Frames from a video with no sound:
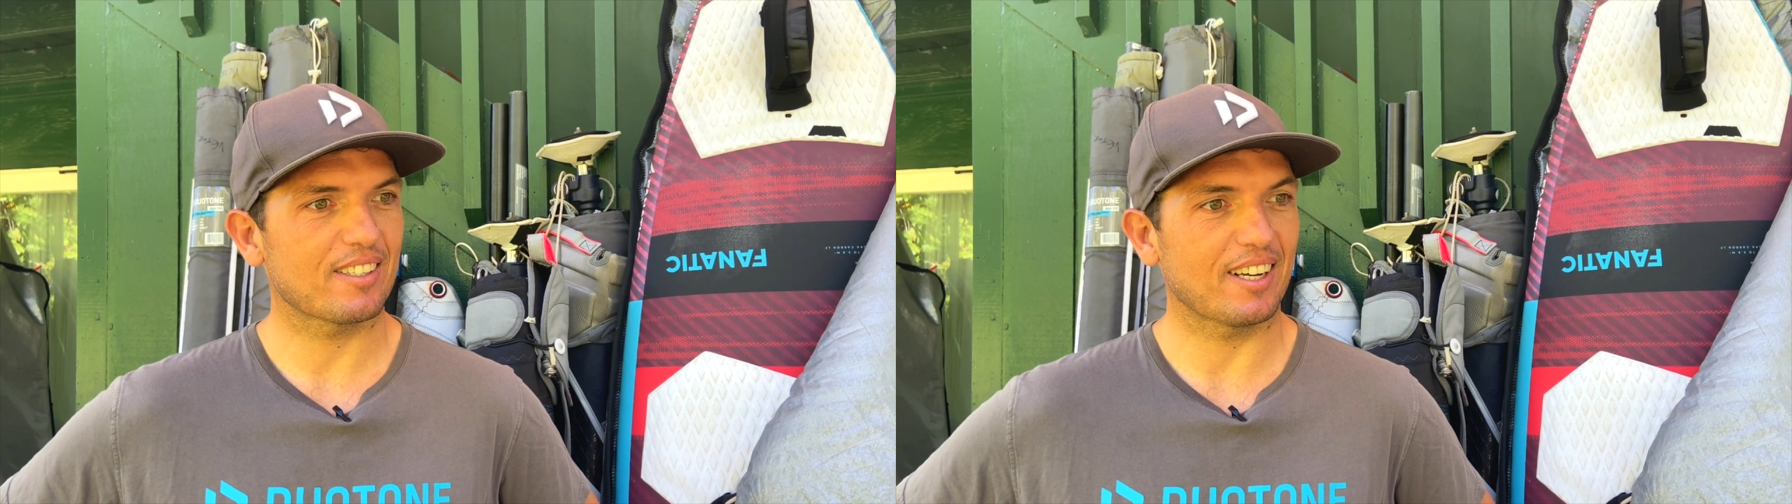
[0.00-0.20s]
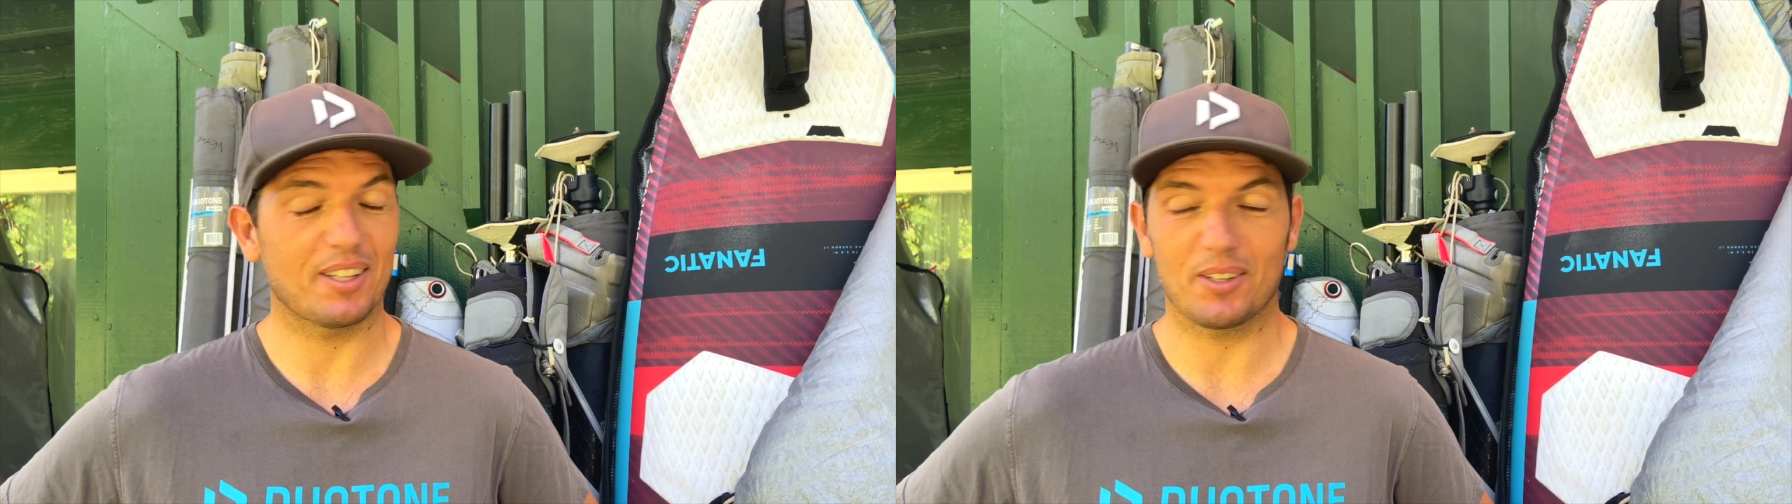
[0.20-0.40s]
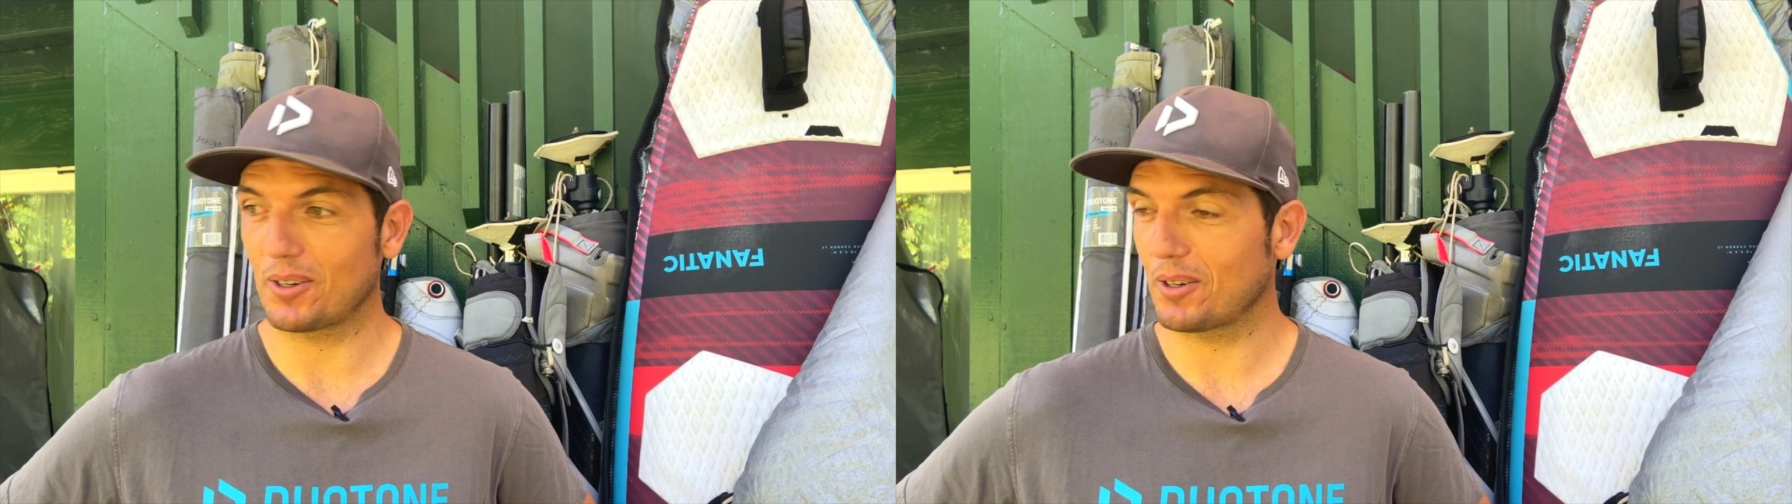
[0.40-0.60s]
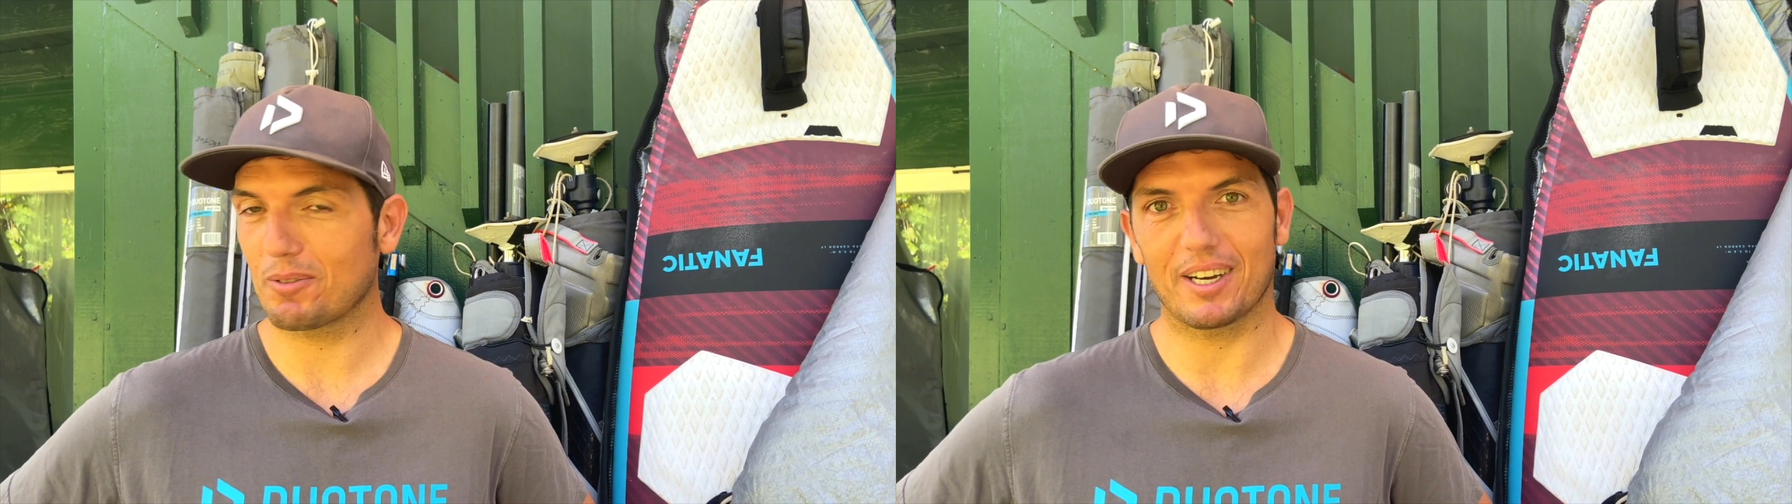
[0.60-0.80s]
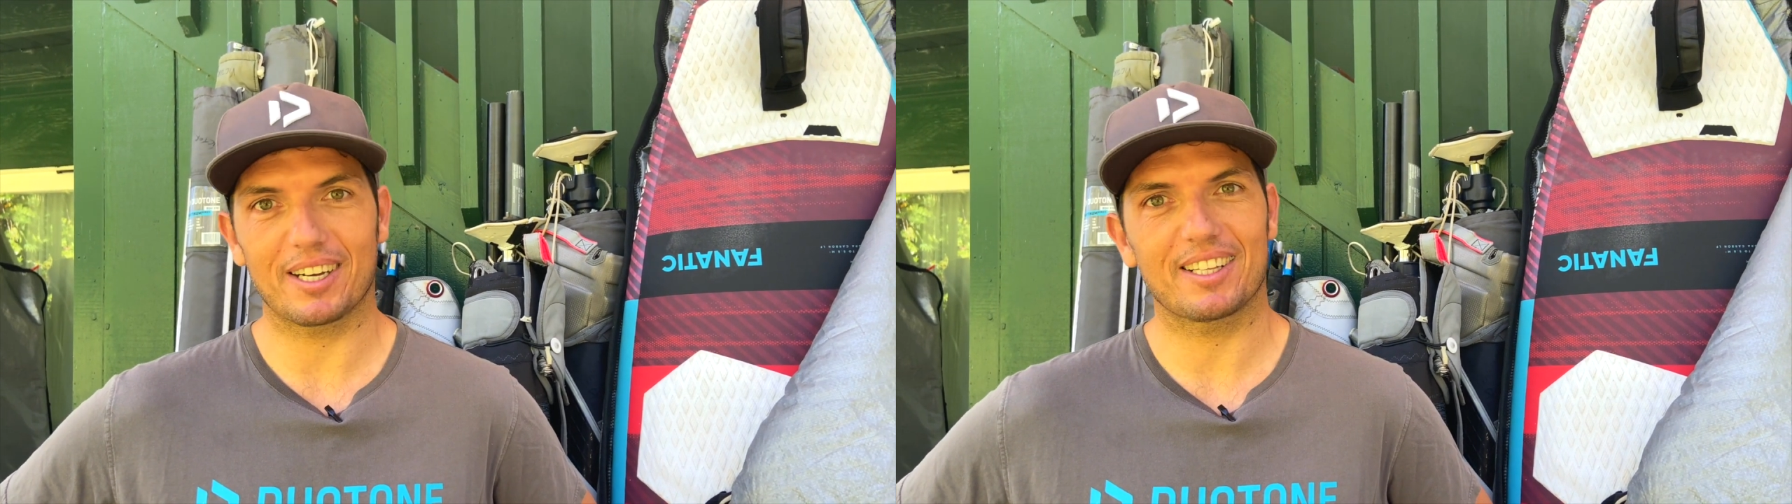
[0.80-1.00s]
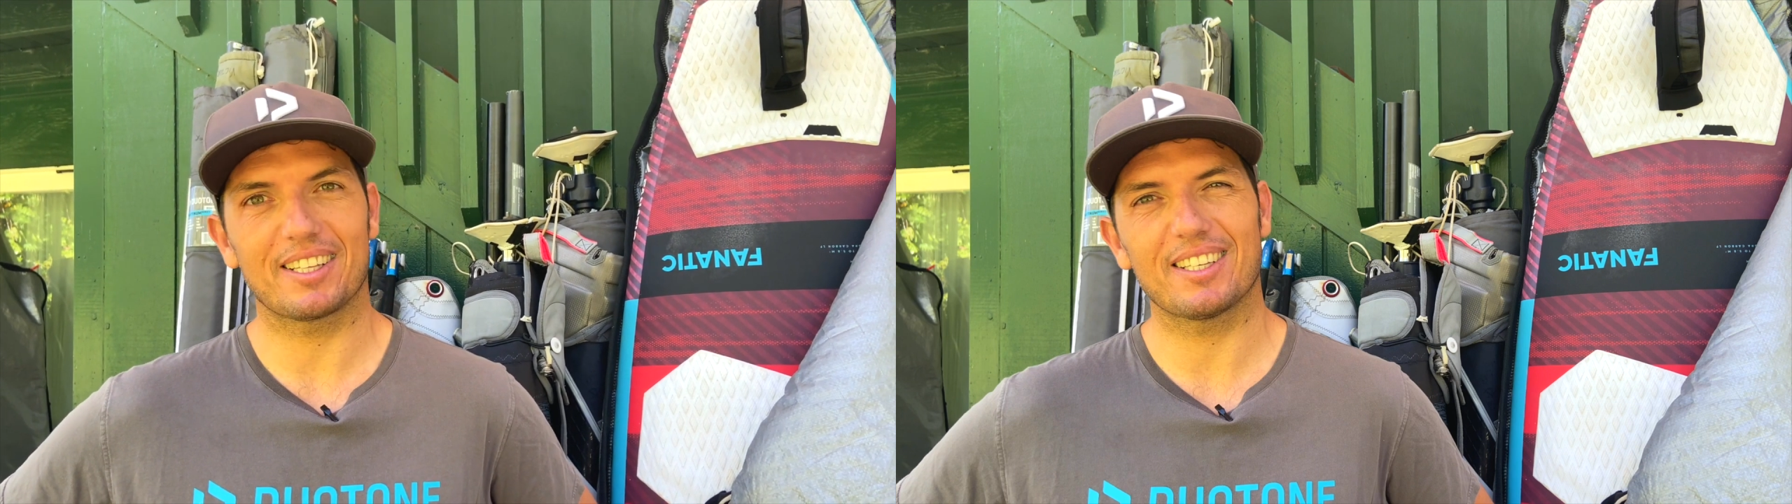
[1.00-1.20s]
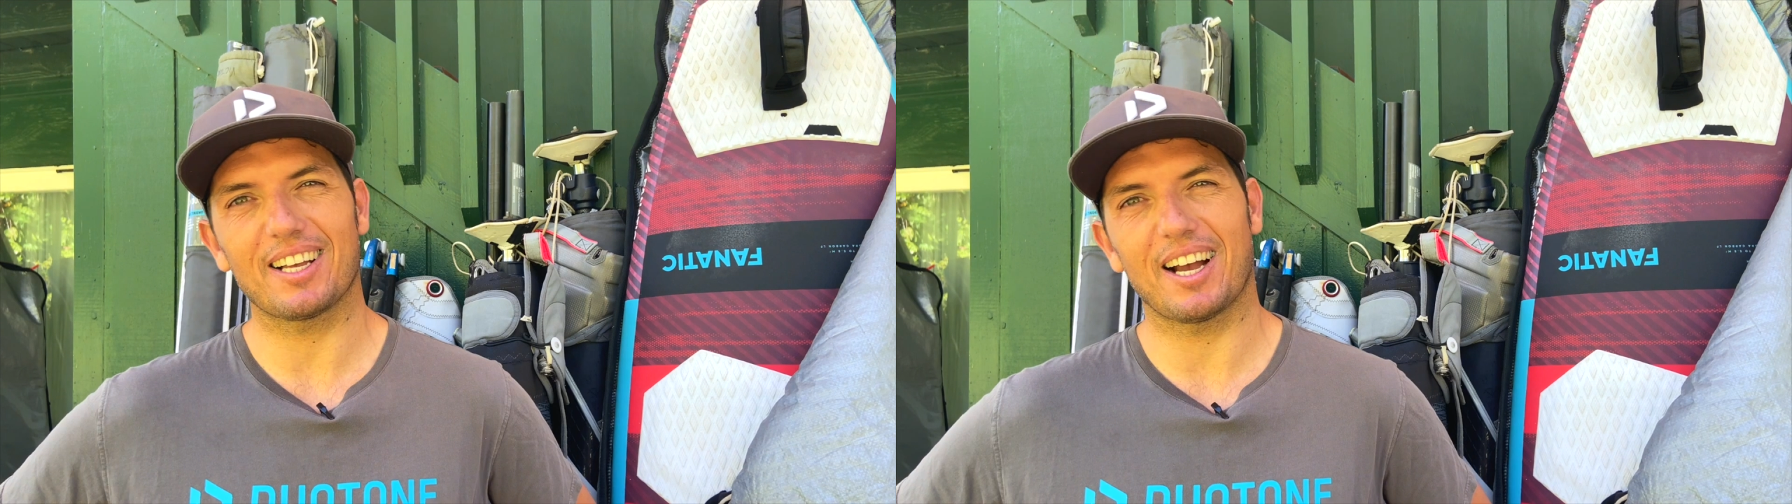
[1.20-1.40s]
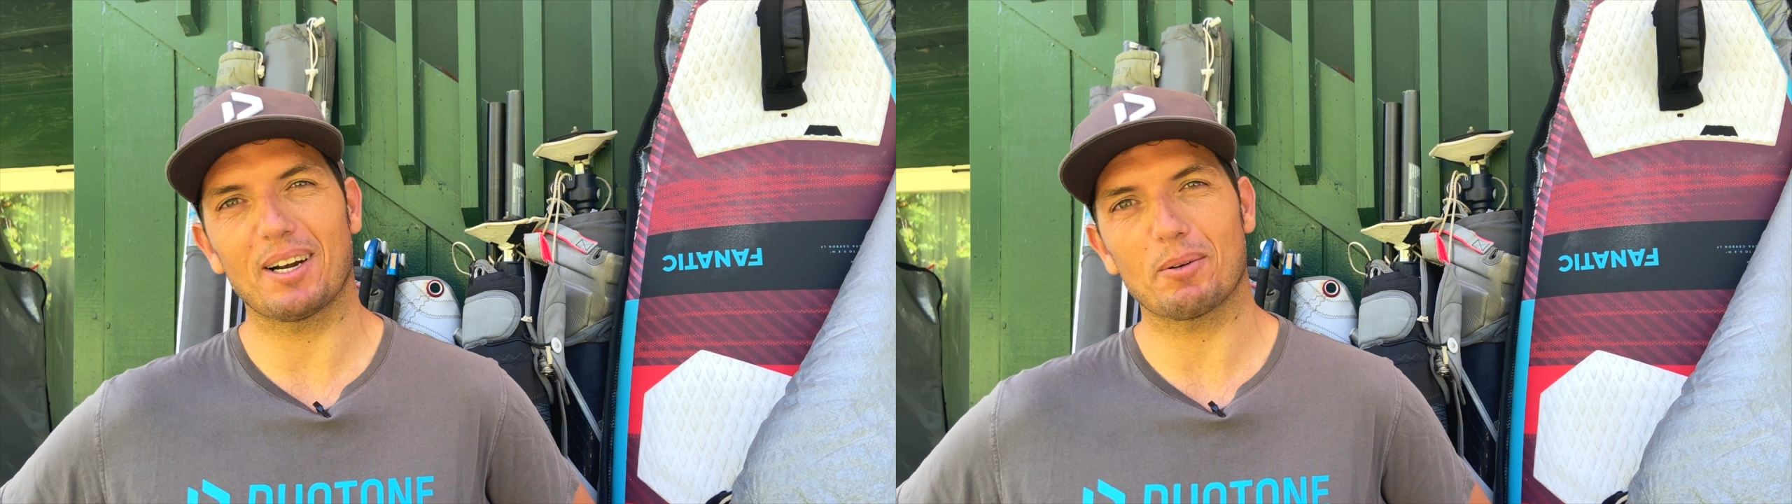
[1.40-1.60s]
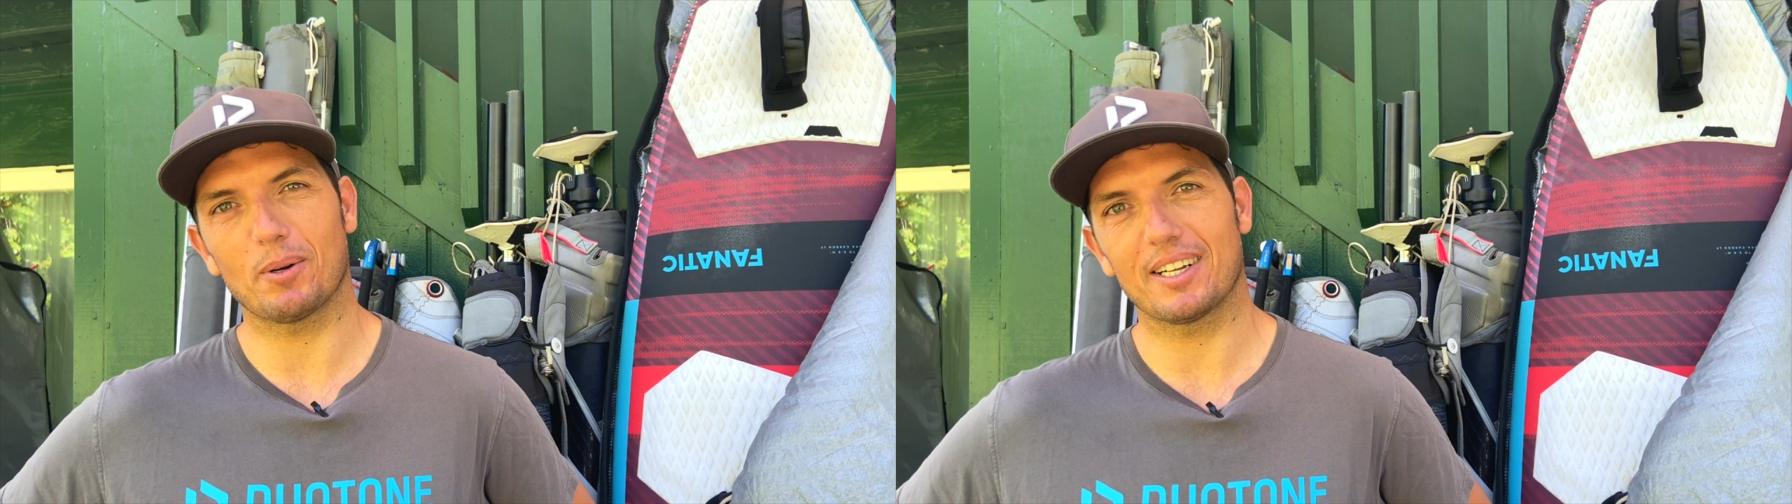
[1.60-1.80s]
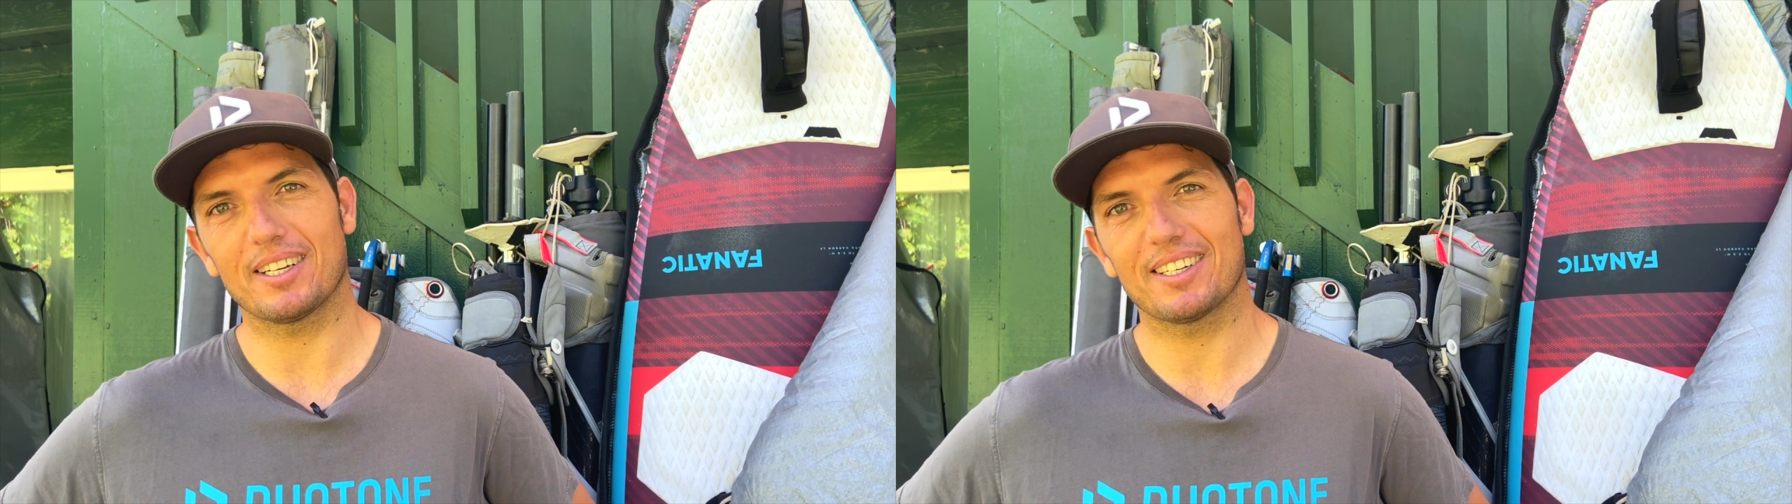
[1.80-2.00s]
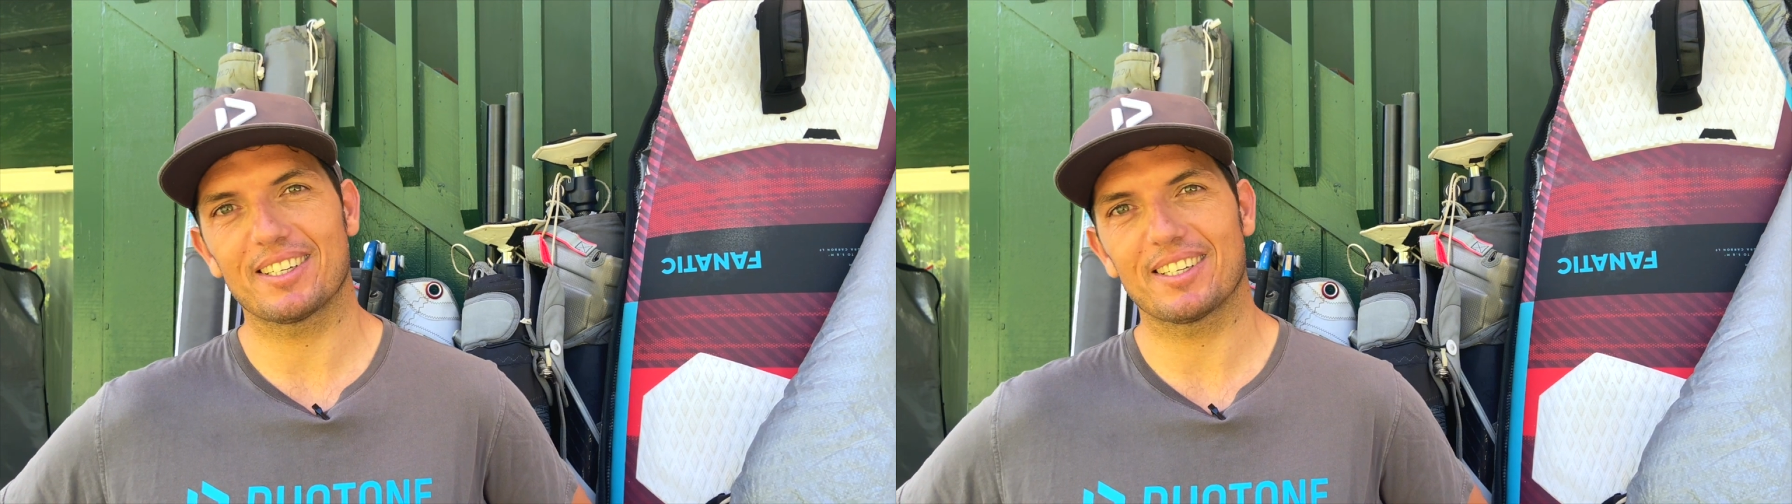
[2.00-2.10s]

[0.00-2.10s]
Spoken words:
I don't know, fuck, this is a hard one. Eh?